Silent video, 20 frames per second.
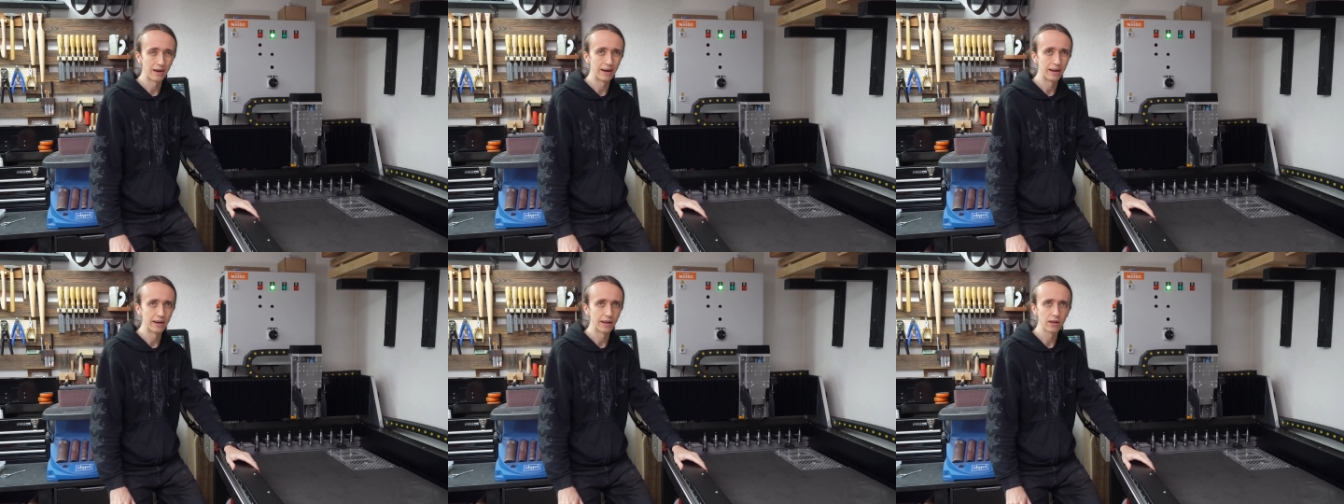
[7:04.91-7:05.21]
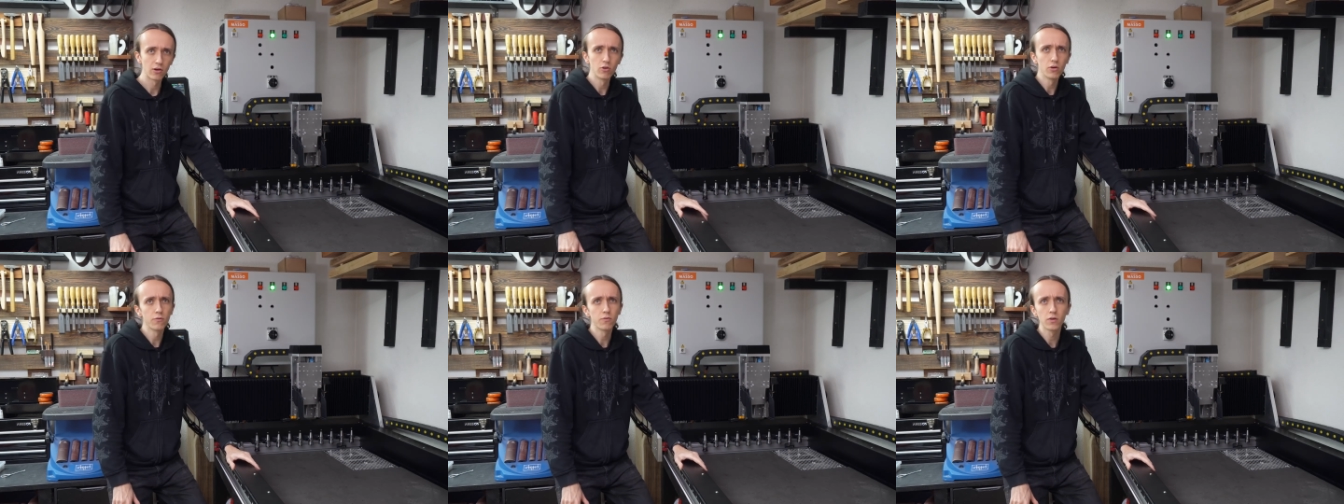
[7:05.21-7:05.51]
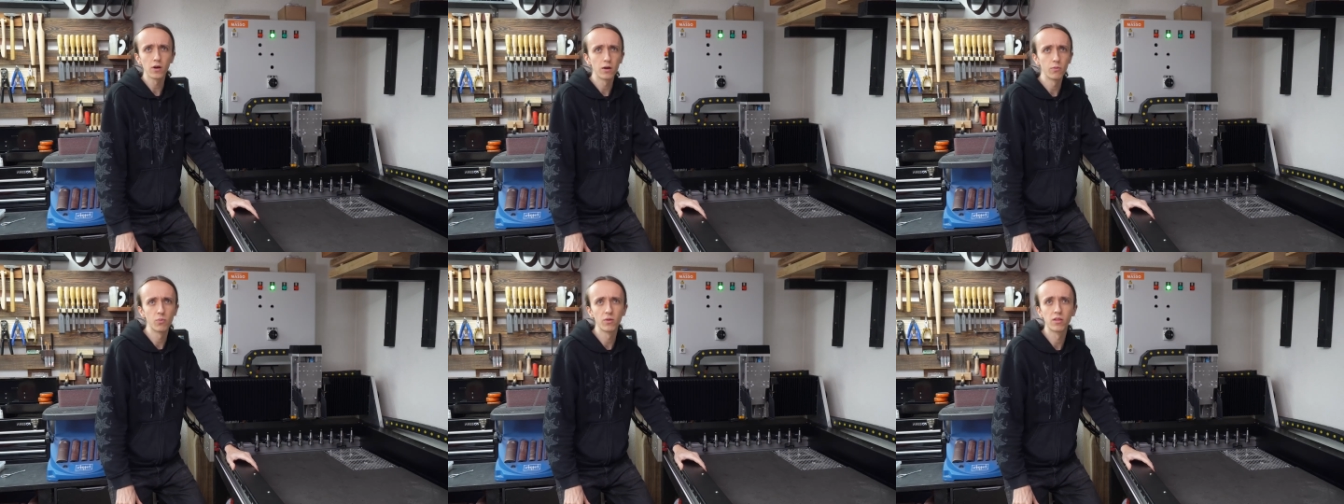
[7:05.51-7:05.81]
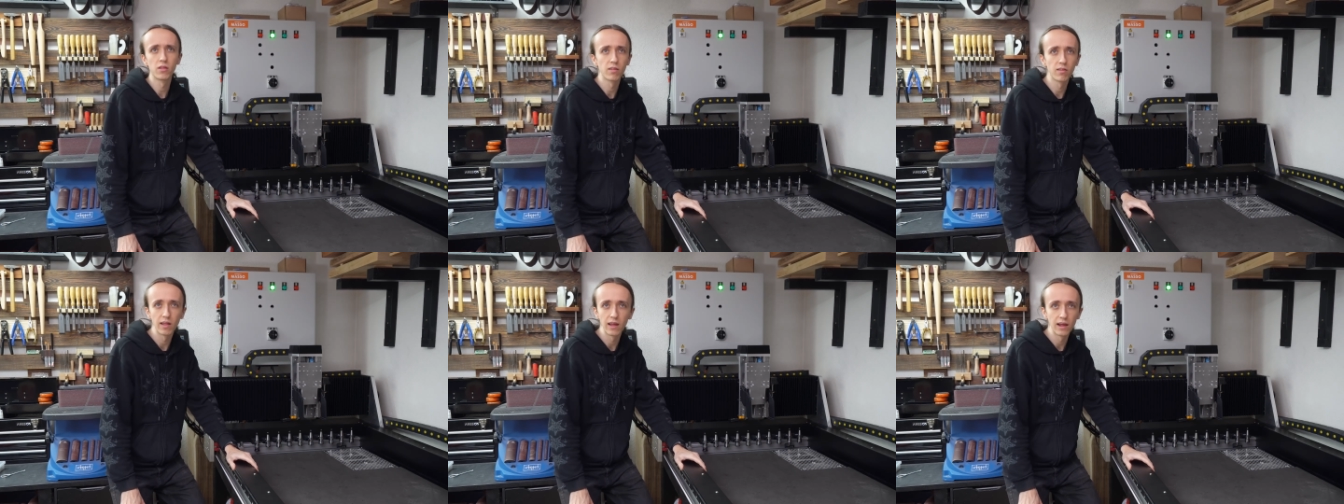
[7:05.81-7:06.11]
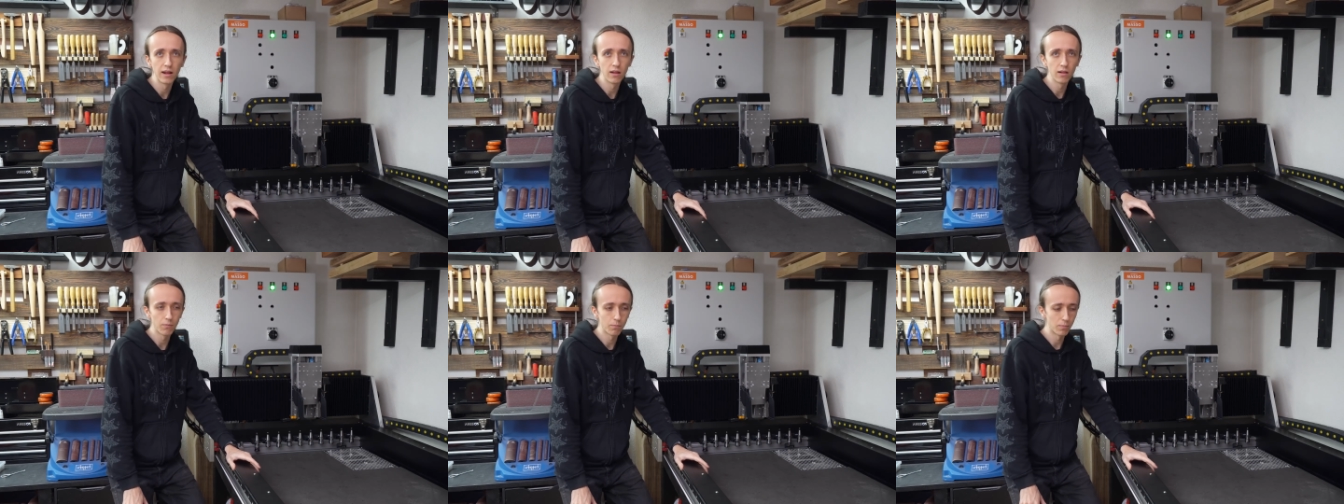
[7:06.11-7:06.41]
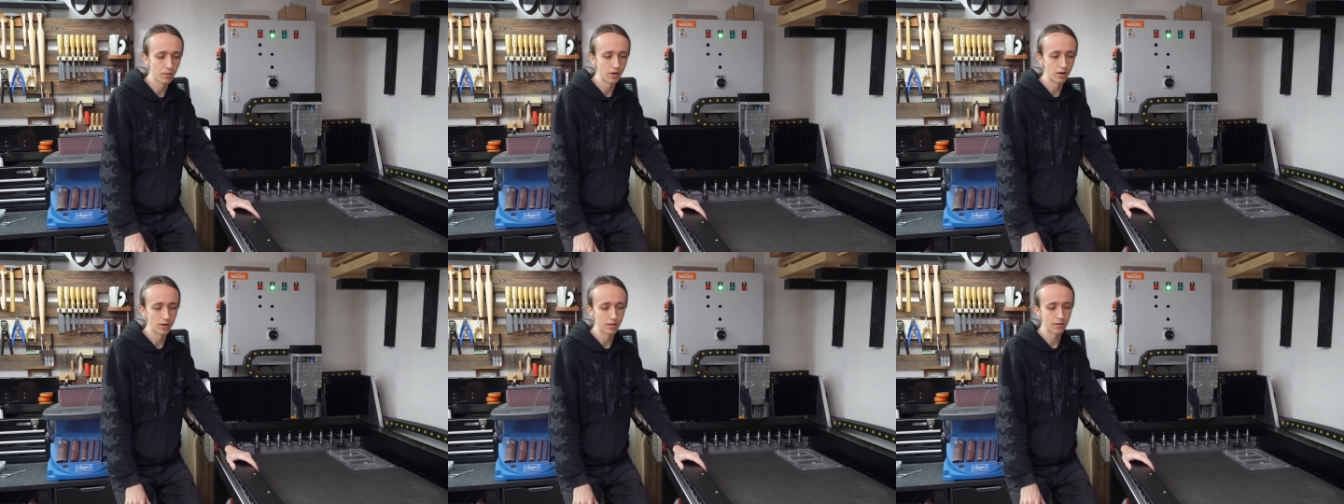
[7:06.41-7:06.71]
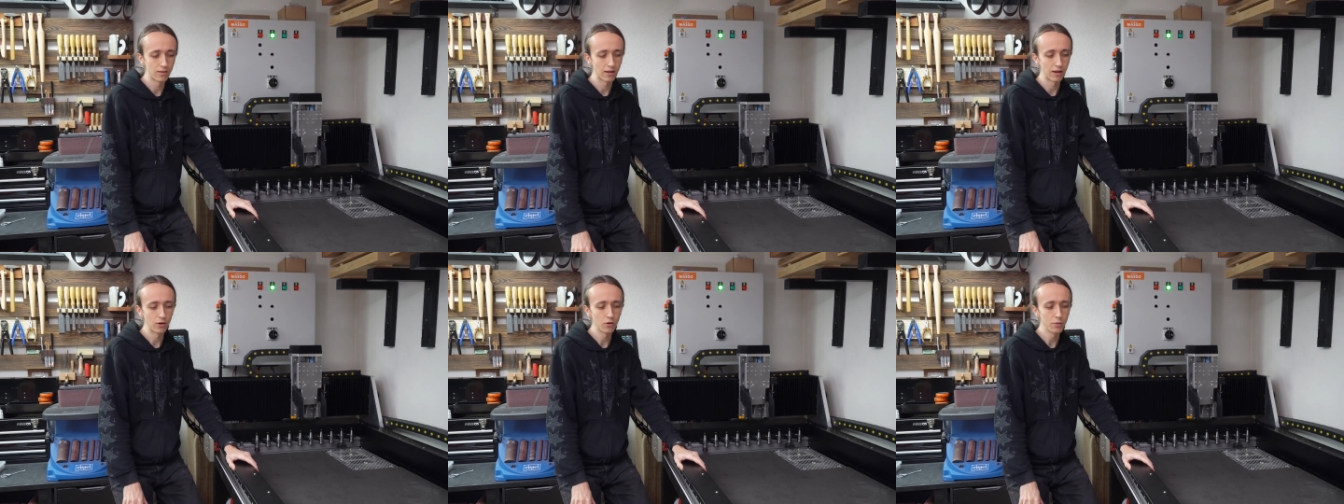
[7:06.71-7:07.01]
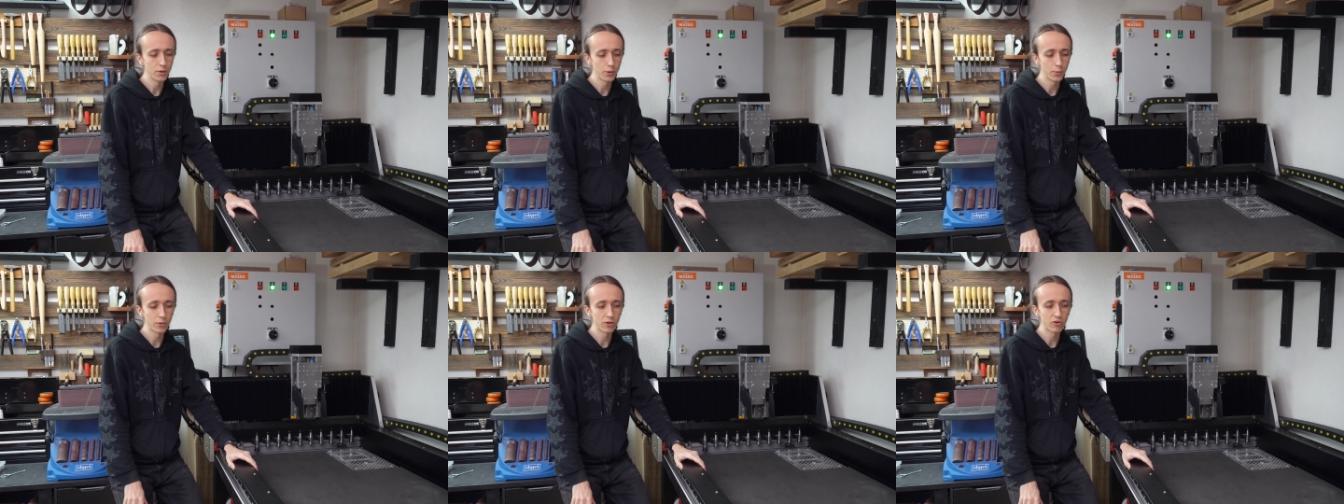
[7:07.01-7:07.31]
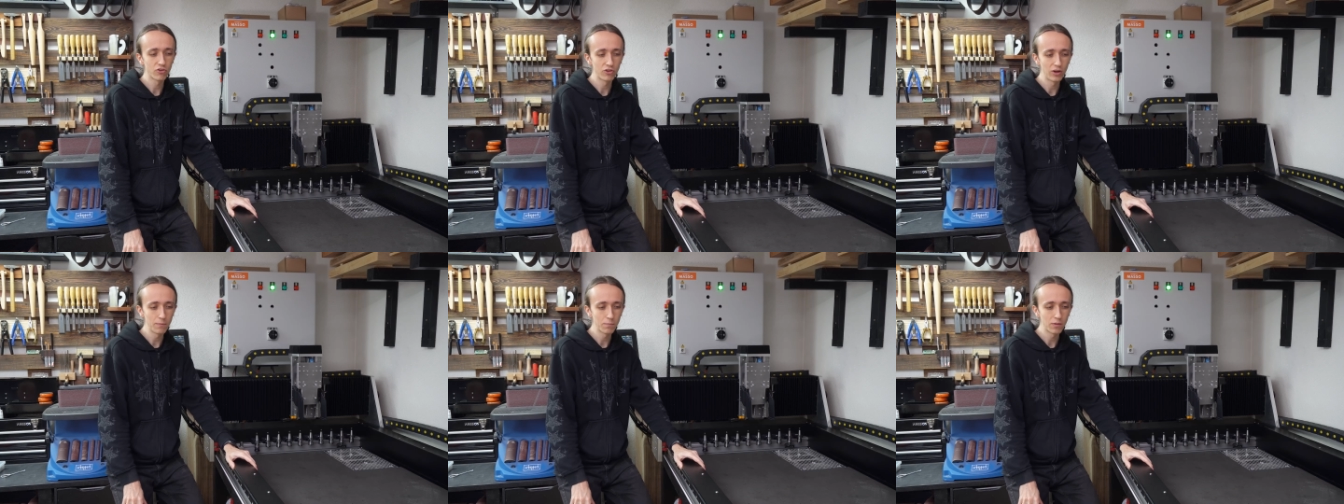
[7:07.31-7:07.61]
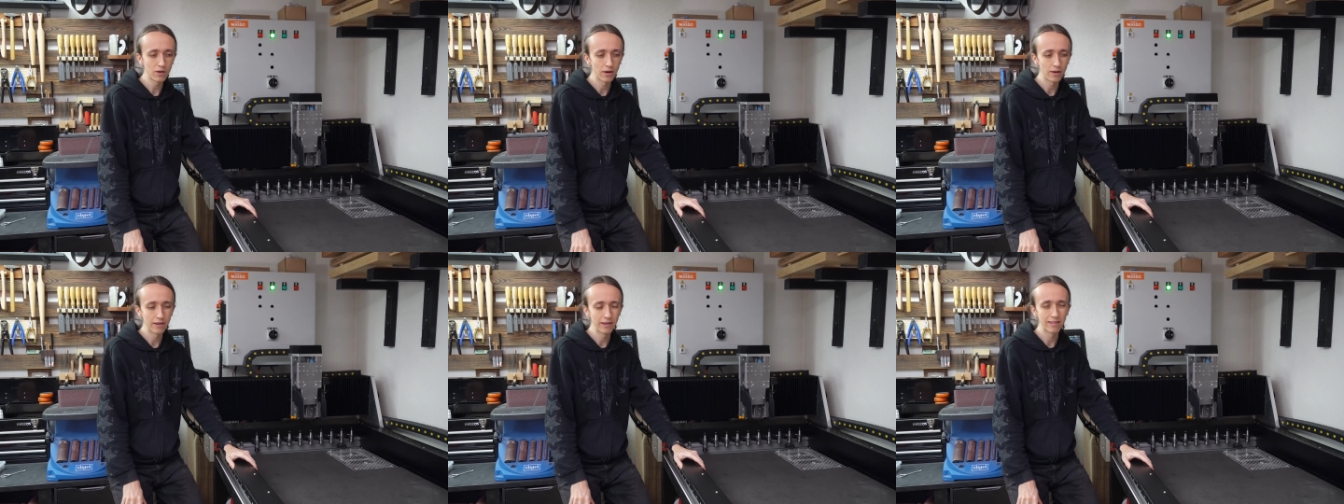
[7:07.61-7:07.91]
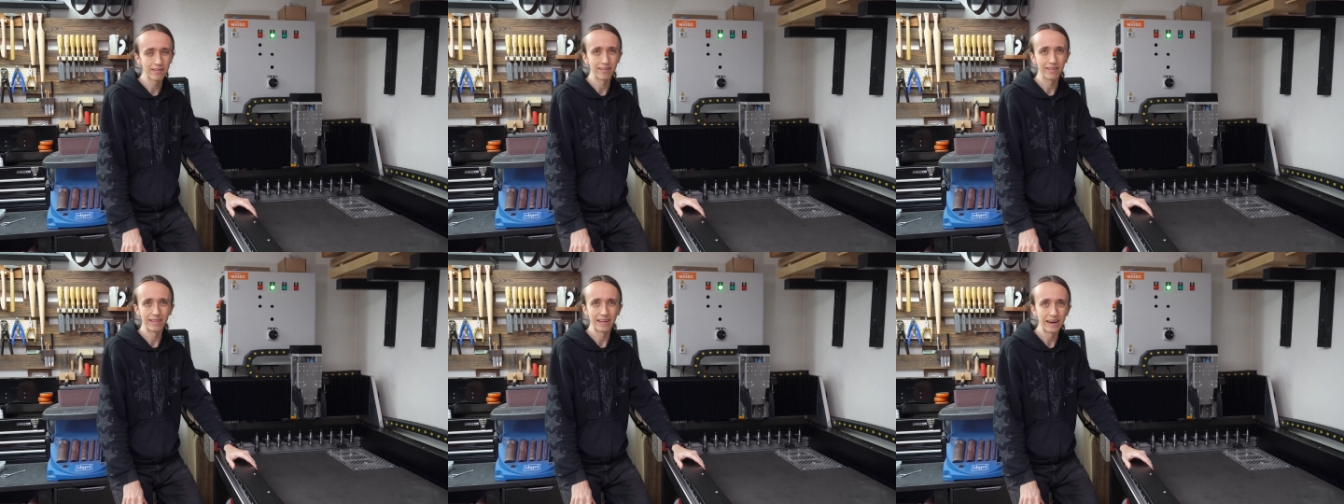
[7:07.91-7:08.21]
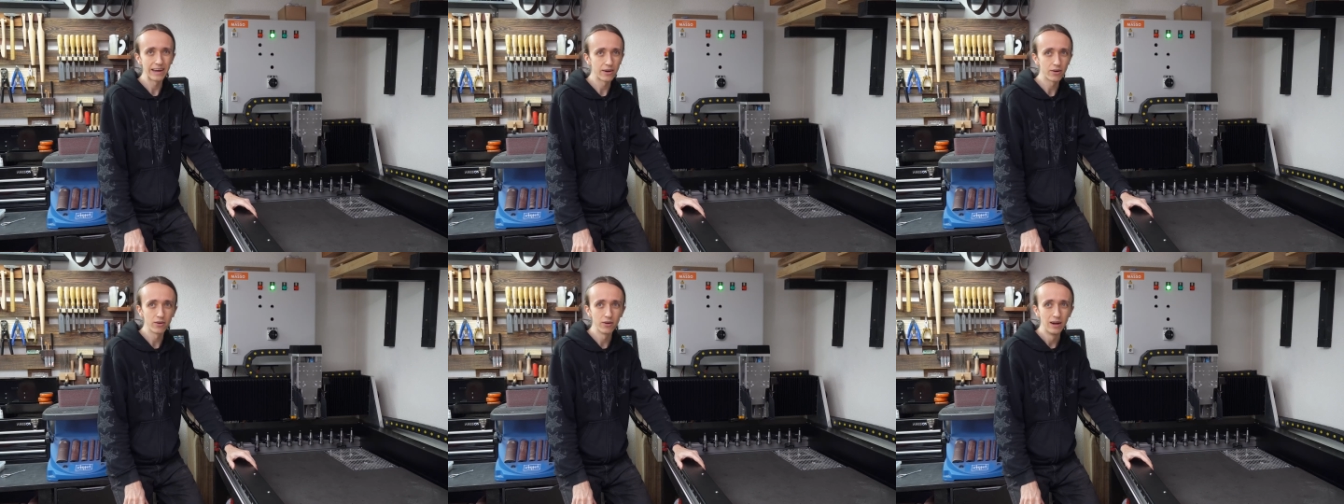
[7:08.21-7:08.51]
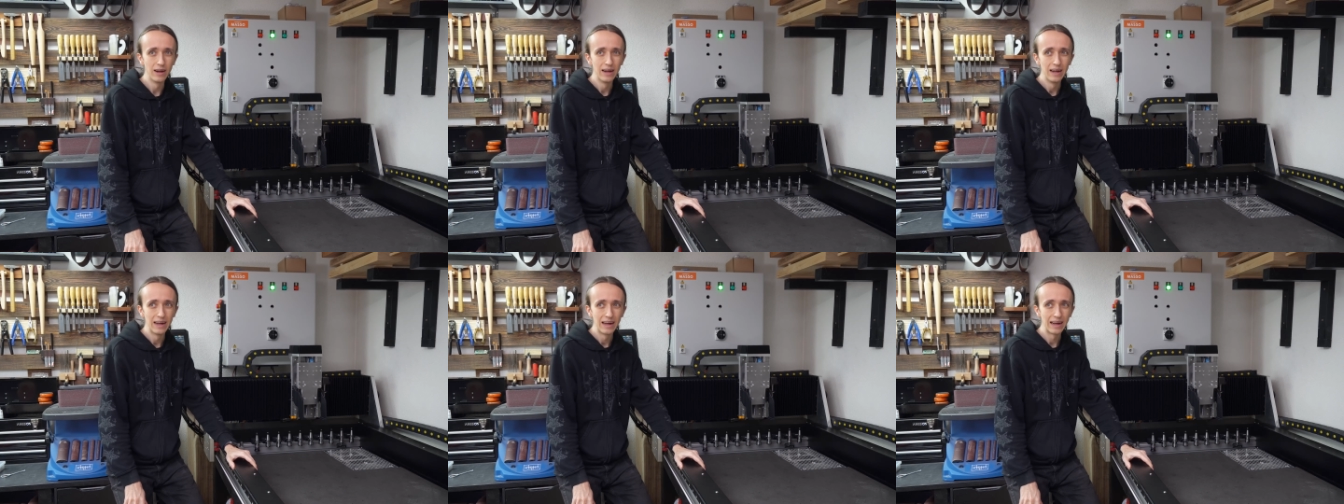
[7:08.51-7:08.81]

And I could have gone with steel, but aluminum is cheaper and it's lighter.